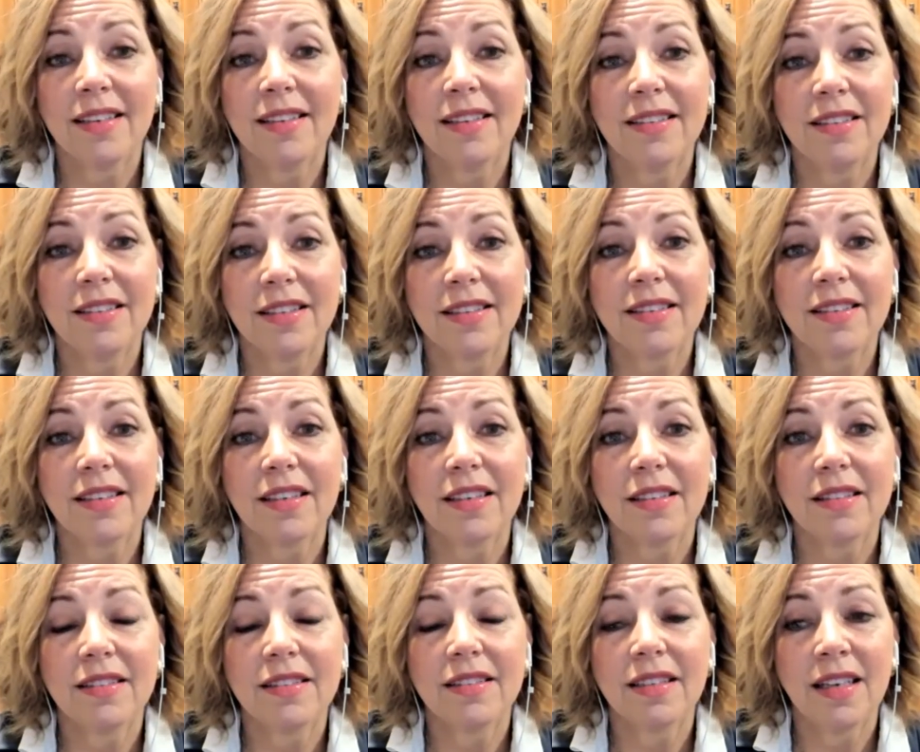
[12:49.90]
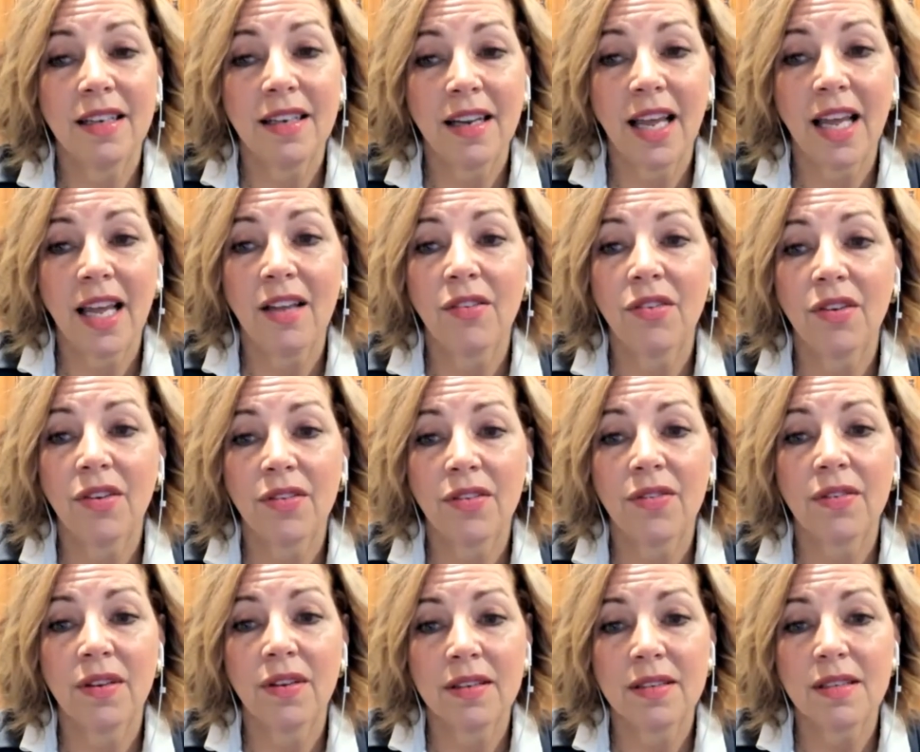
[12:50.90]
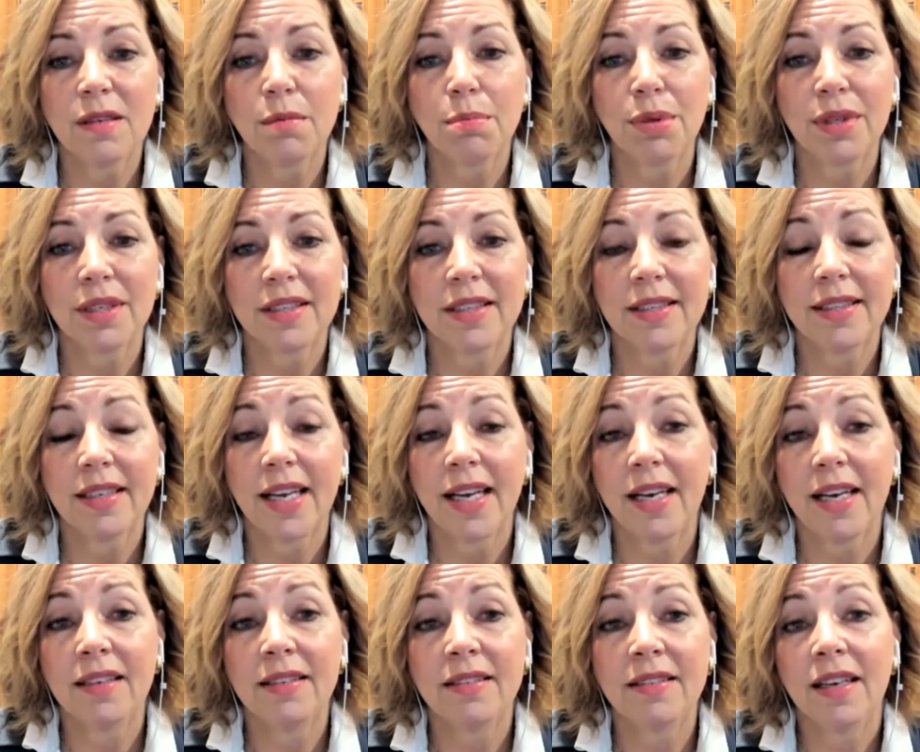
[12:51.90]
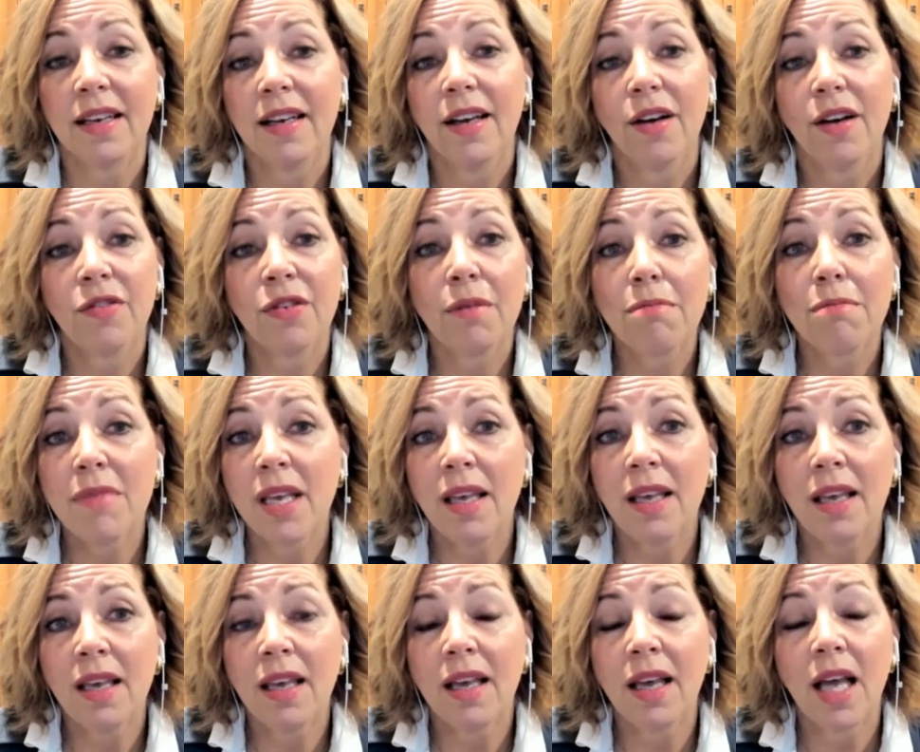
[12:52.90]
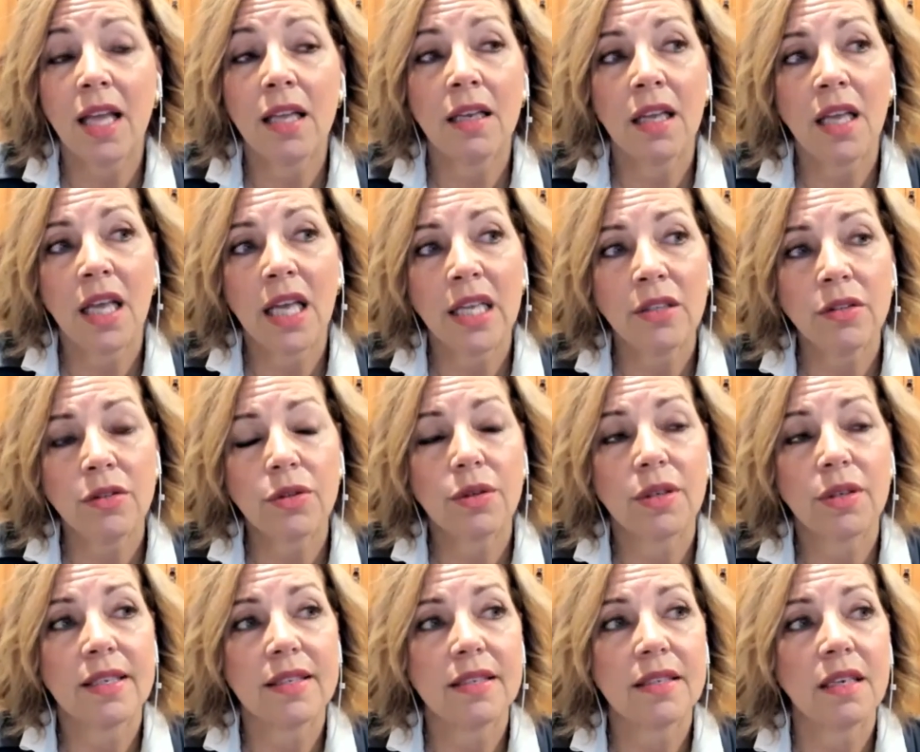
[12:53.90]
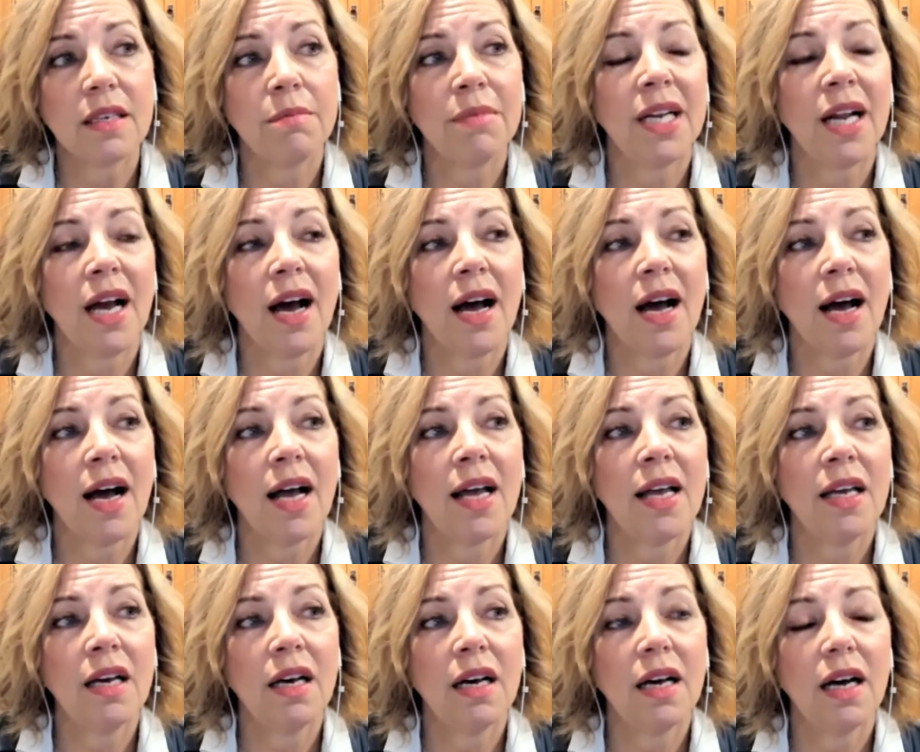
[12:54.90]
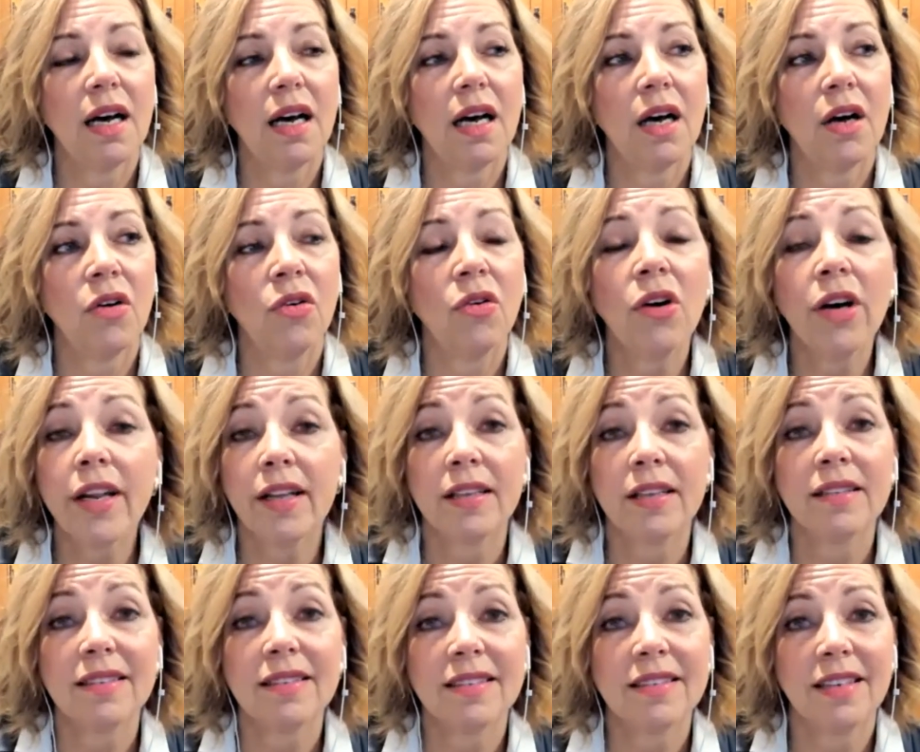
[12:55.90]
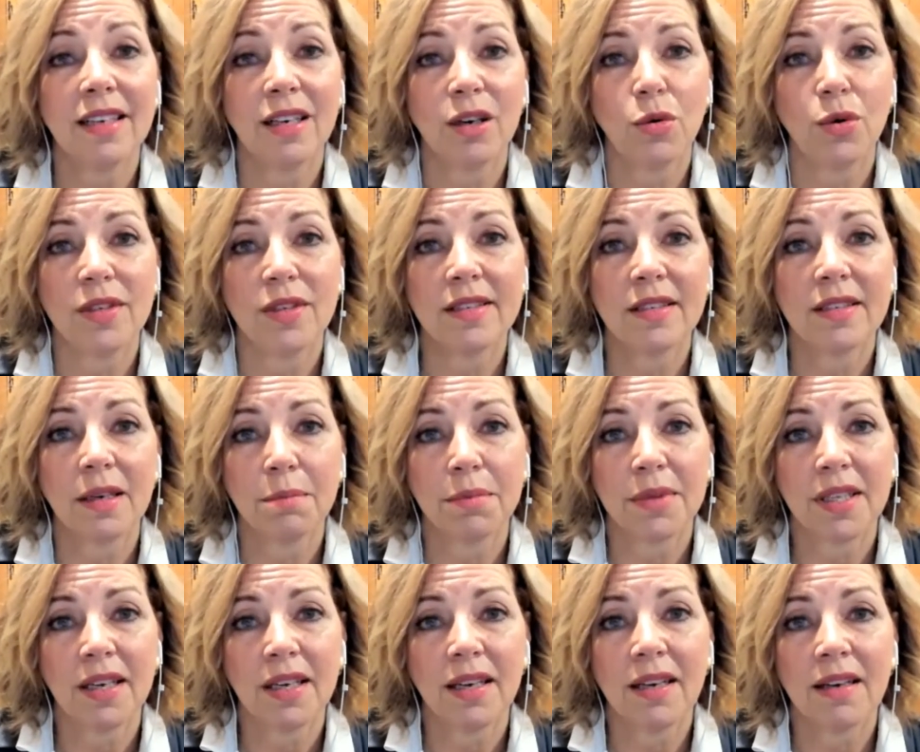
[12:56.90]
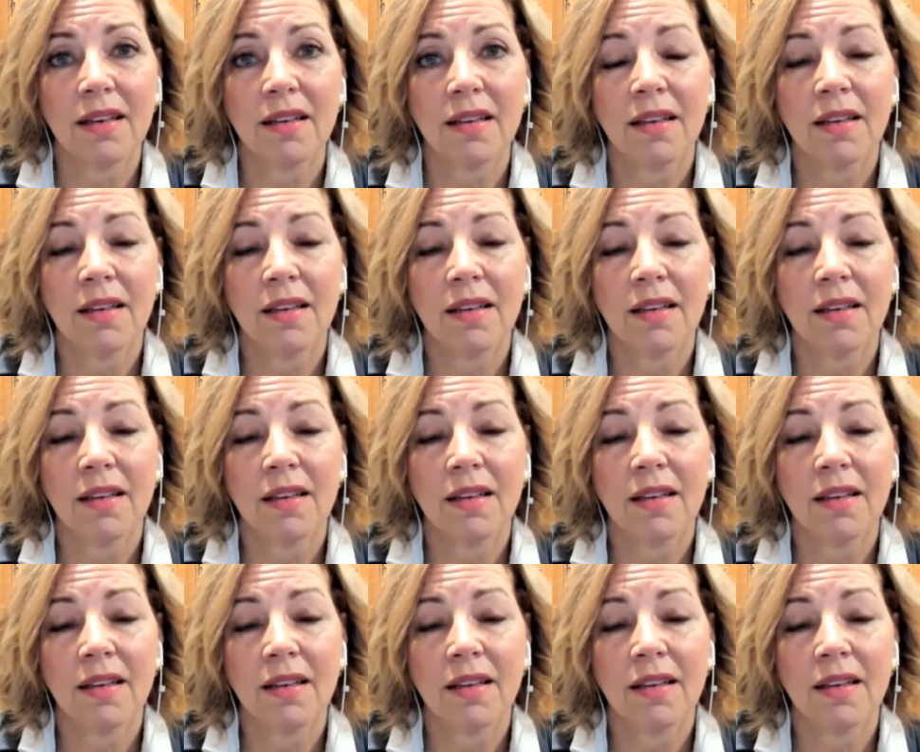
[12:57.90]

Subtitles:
Just a tenacious discipline. And for me, an interest. I mean, I couldn't stick with something